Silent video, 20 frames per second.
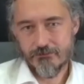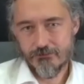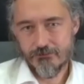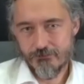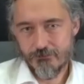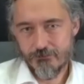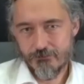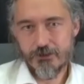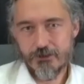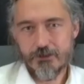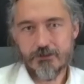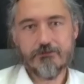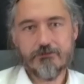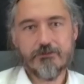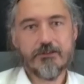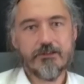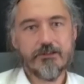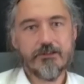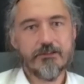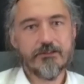
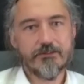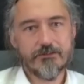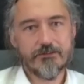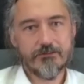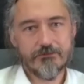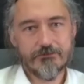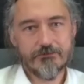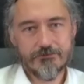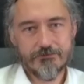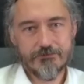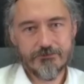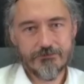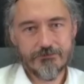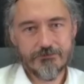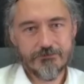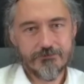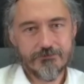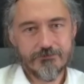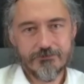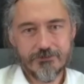400 years of
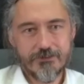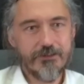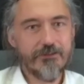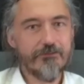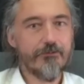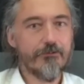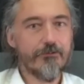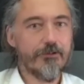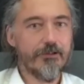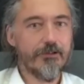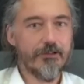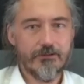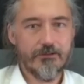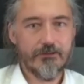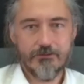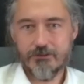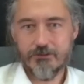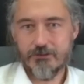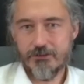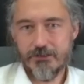slavery
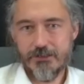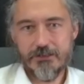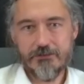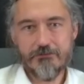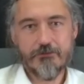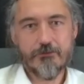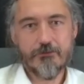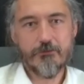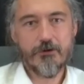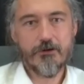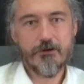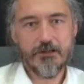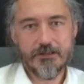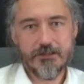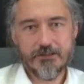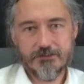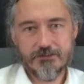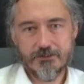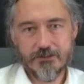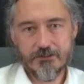or Native
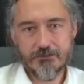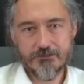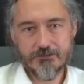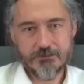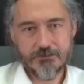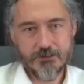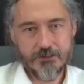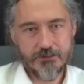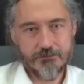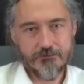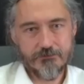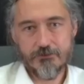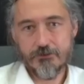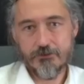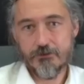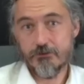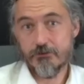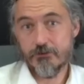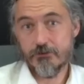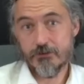American genocide. If you
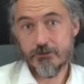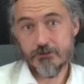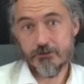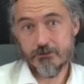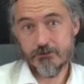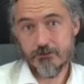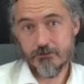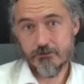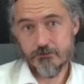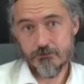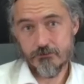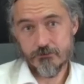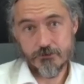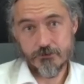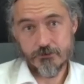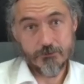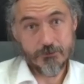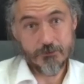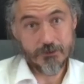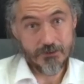look into
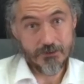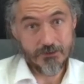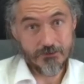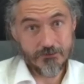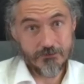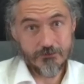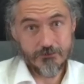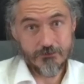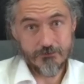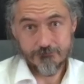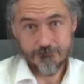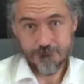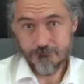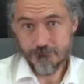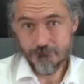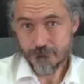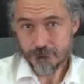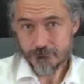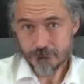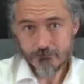Germany, you know,
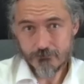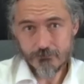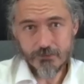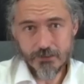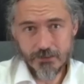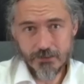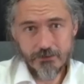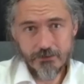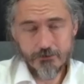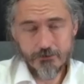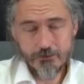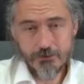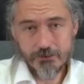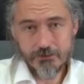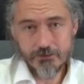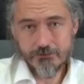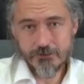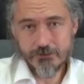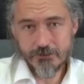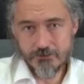I know you
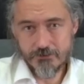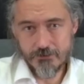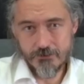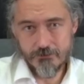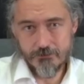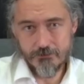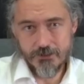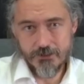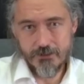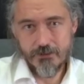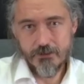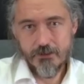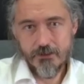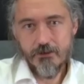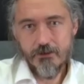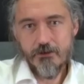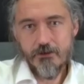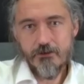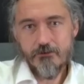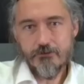lived in Germany
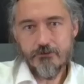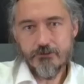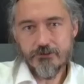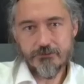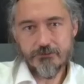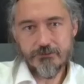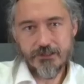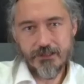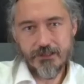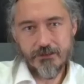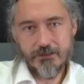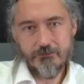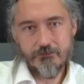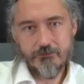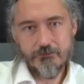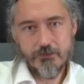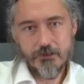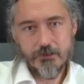for some time,